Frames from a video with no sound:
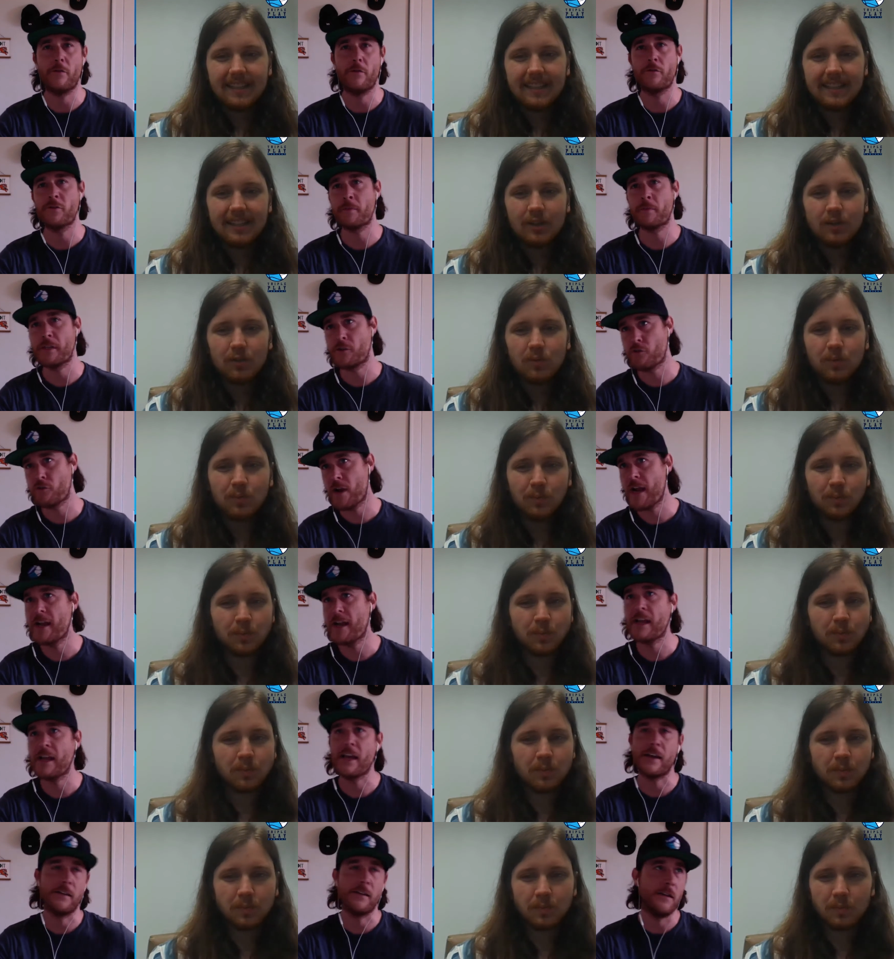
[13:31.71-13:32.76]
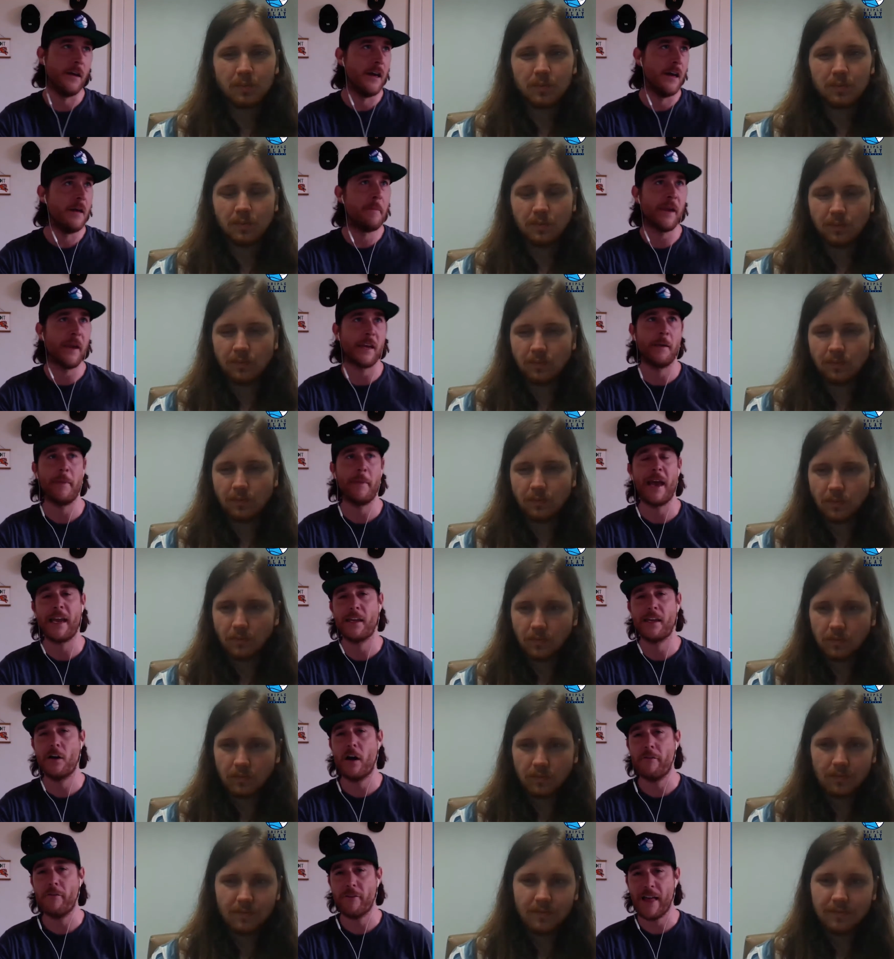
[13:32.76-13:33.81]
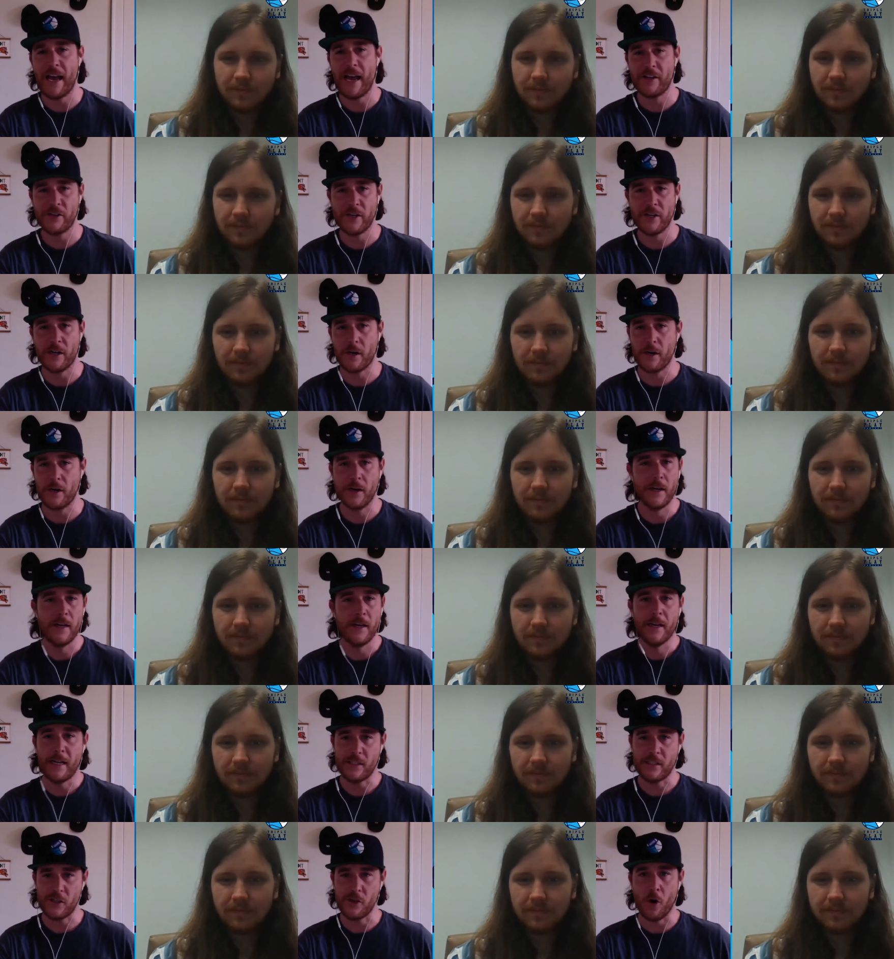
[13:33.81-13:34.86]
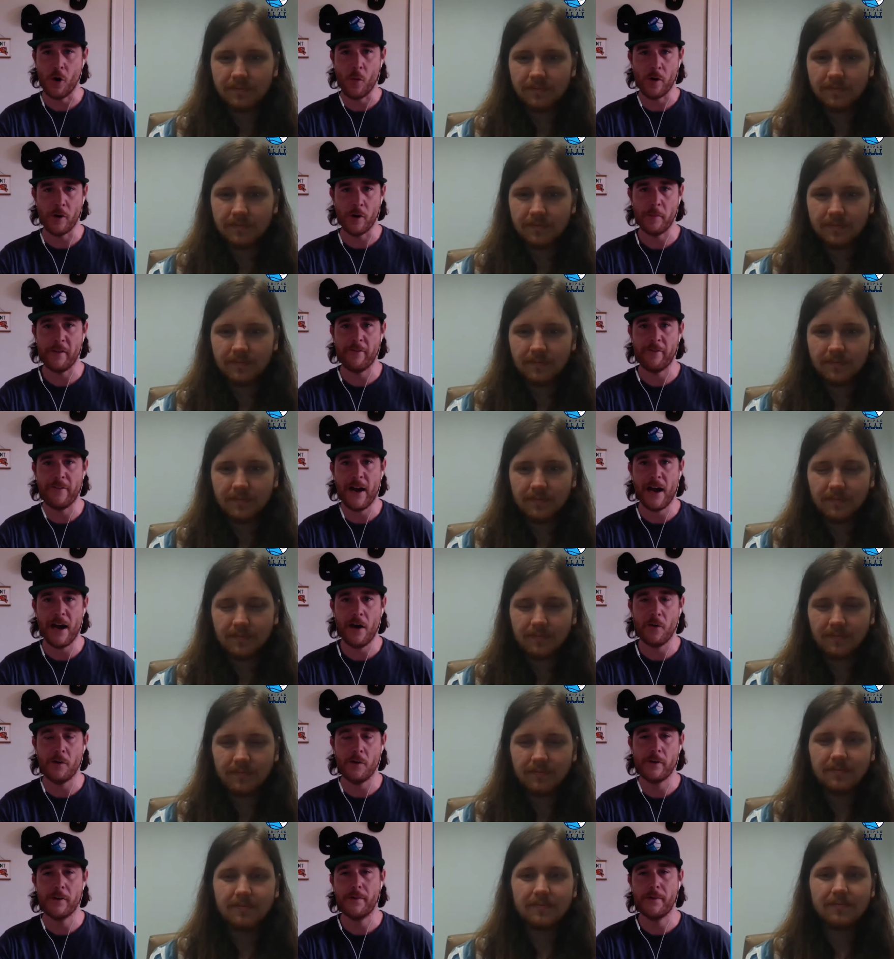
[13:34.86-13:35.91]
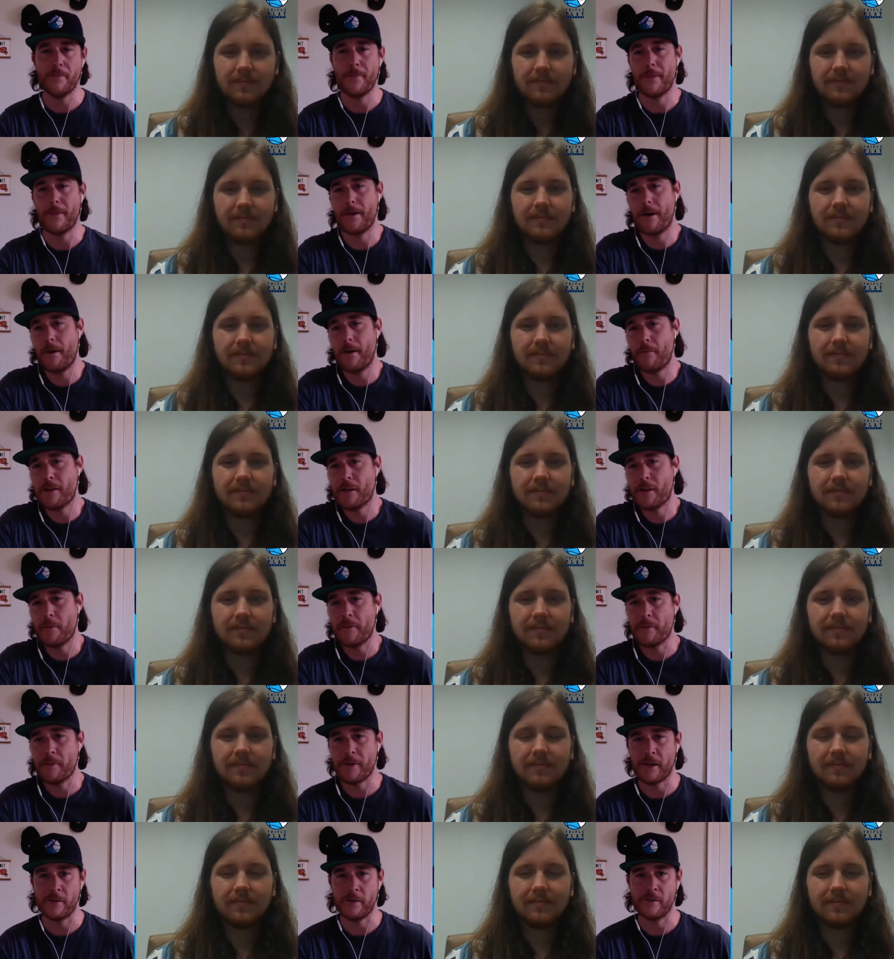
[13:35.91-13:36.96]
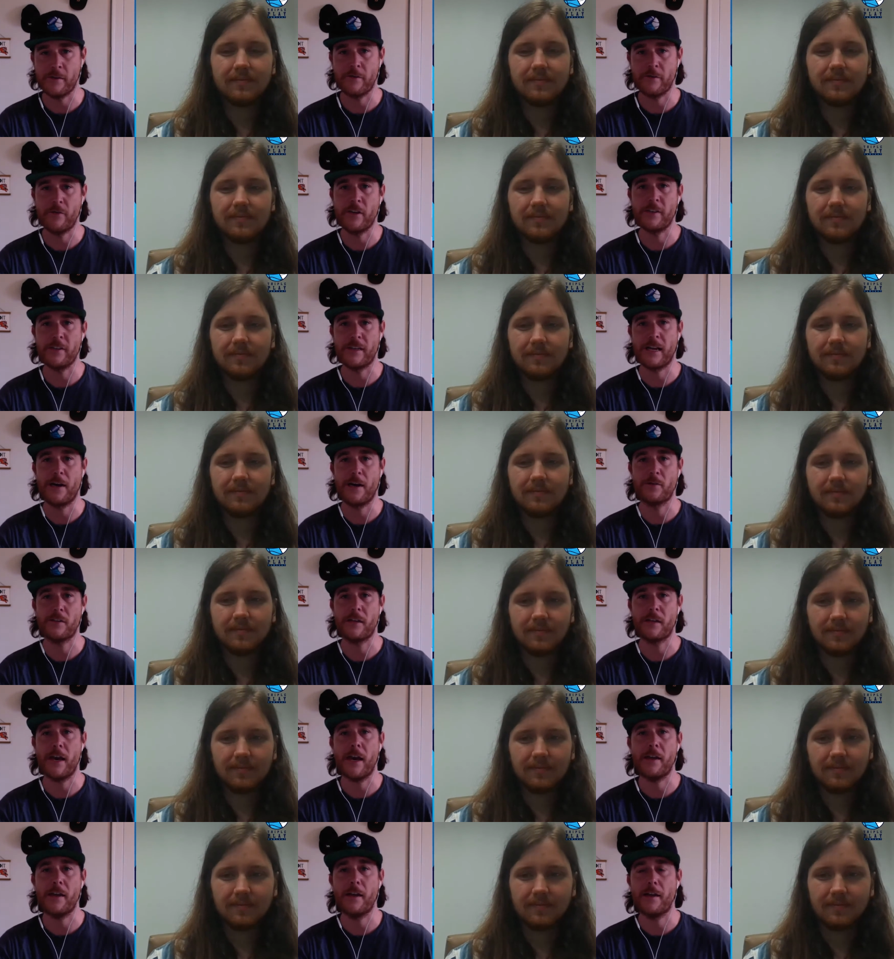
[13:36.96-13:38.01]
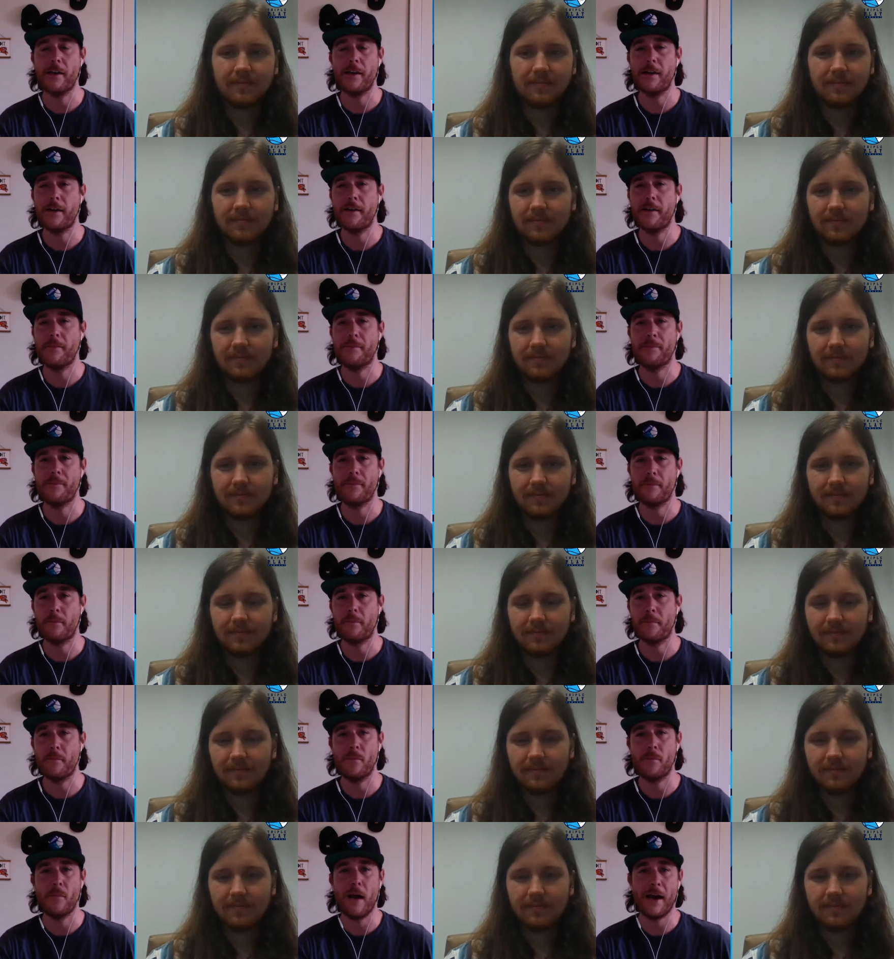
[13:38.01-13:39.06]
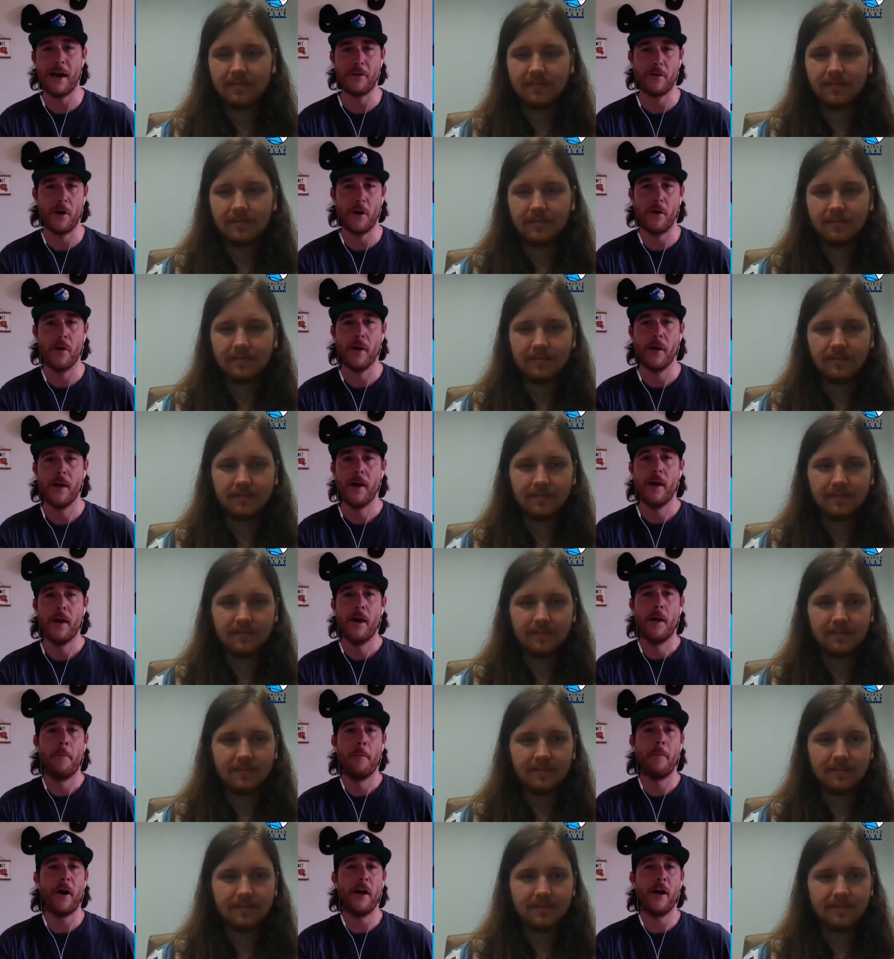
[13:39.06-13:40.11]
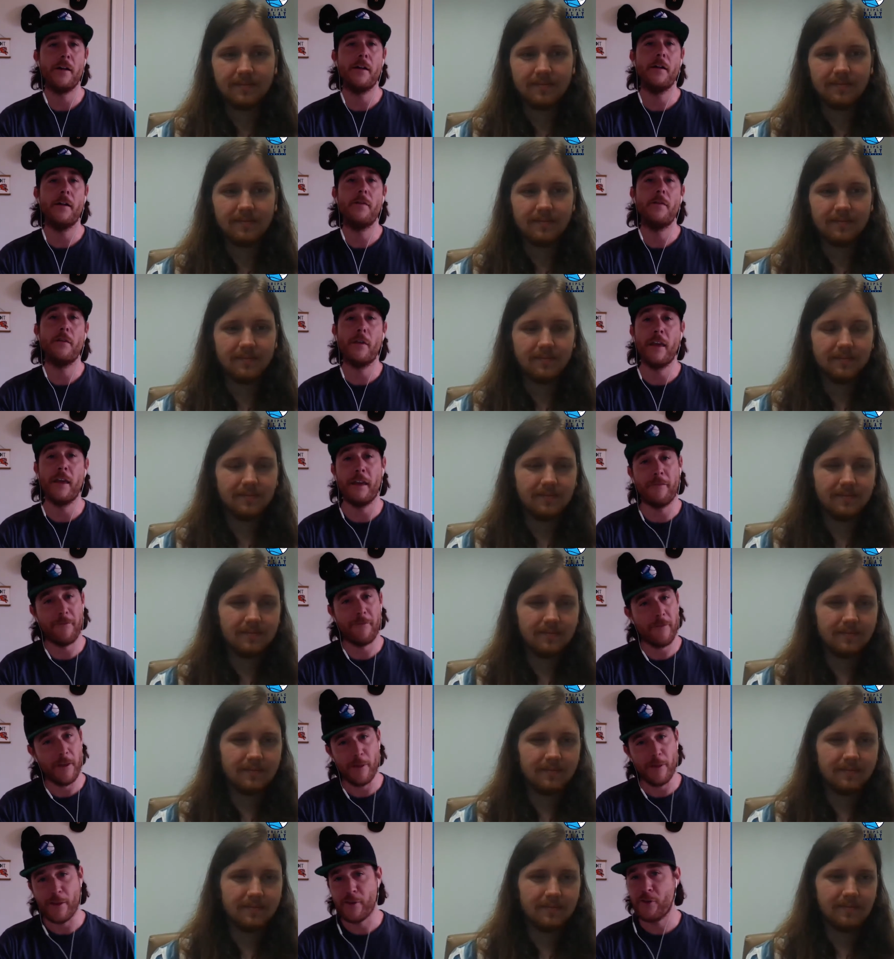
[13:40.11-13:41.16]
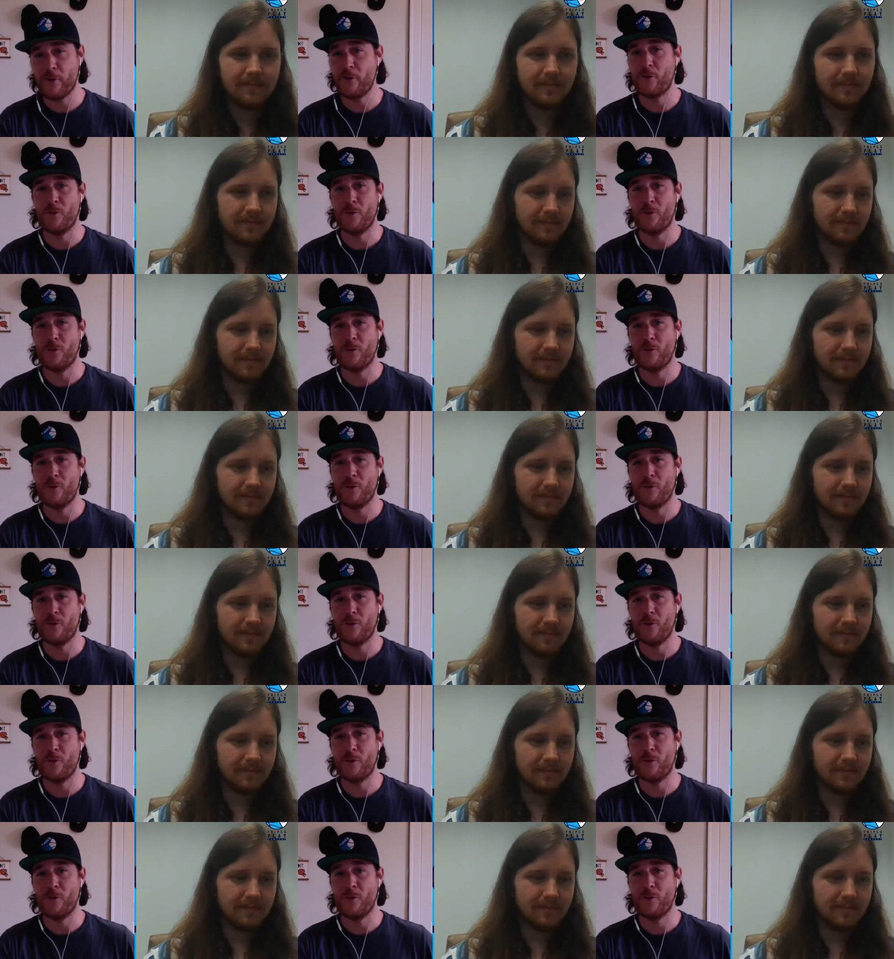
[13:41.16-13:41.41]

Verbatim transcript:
Speaker 1: spring training and piggybacking off last year. It's nowhere to be found. Um, it could be because it's freezing outside. Um, I don't know, but if and this is